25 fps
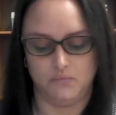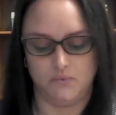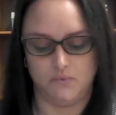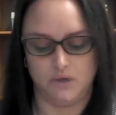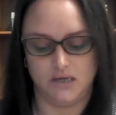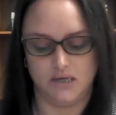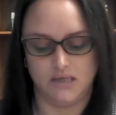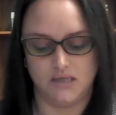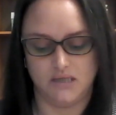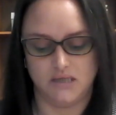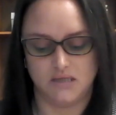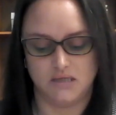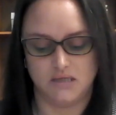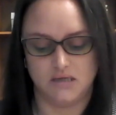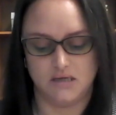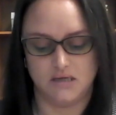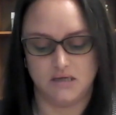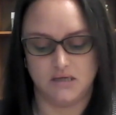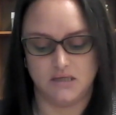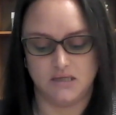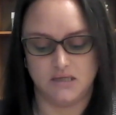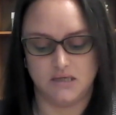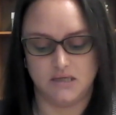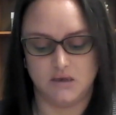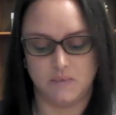
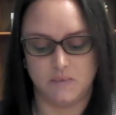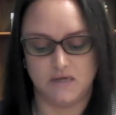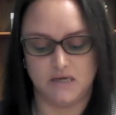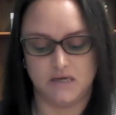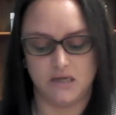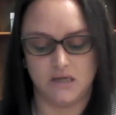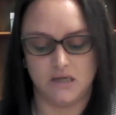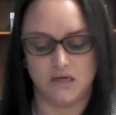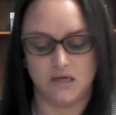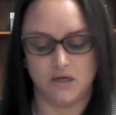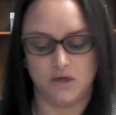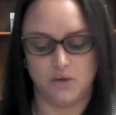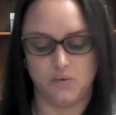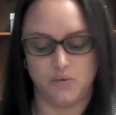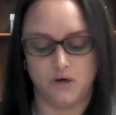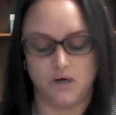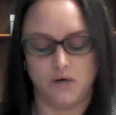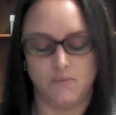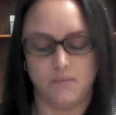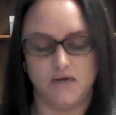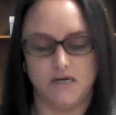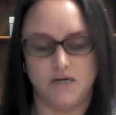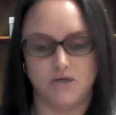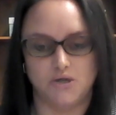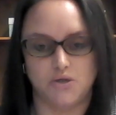it's something that you want
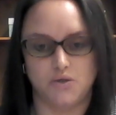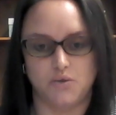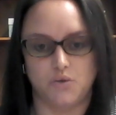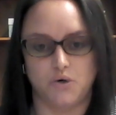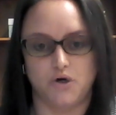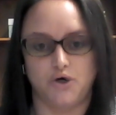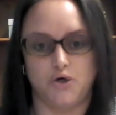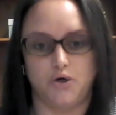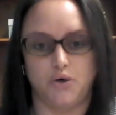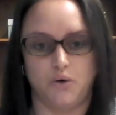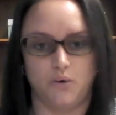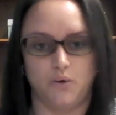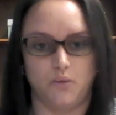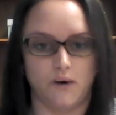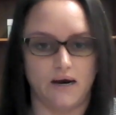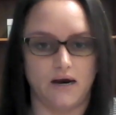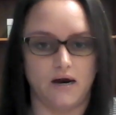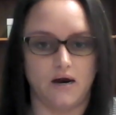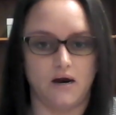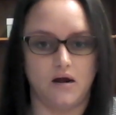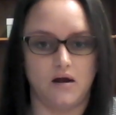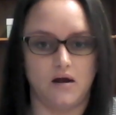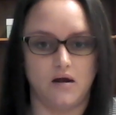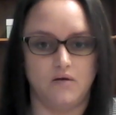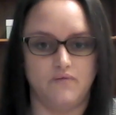to make sure you're
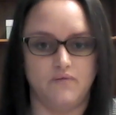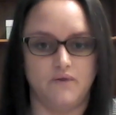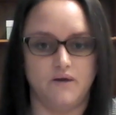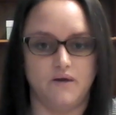aware of,